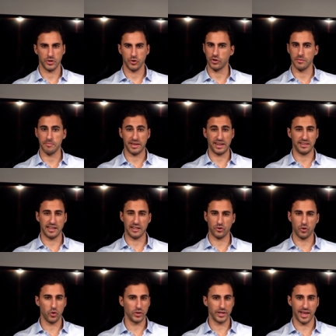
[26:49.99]
You can
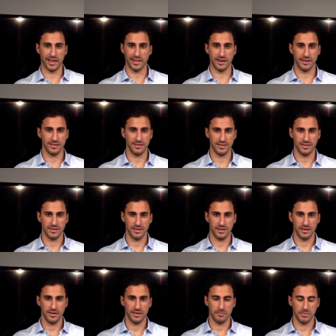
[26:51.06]
meditate all day then.
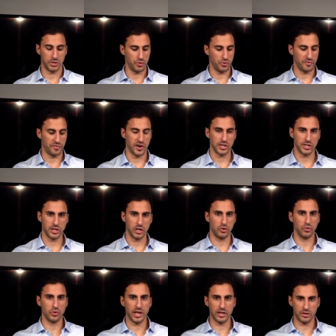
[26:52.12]
But you first
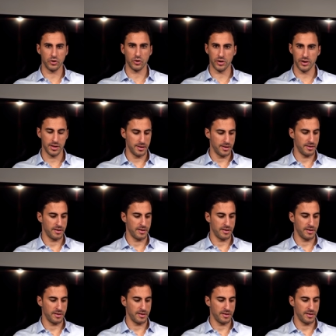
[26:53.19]
need to get your